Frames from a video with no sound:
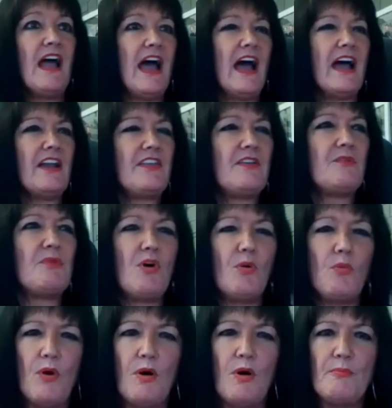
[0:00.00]
and I think we
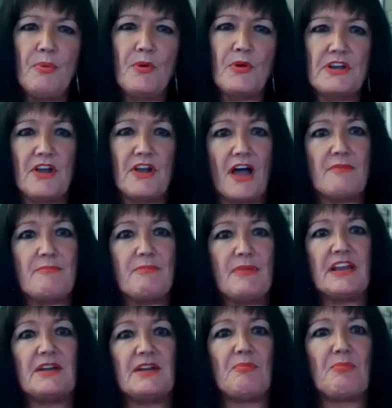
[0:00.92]
got 1.9
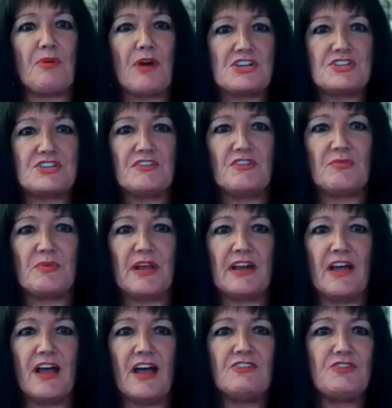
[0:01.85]
million impressions. We had
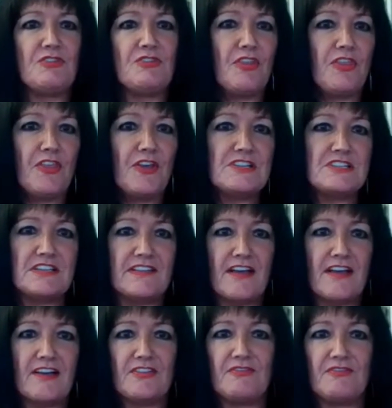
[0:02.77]

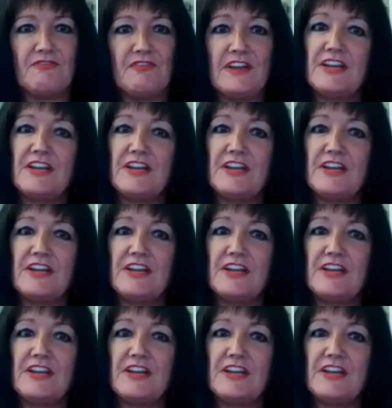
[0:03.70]
130,000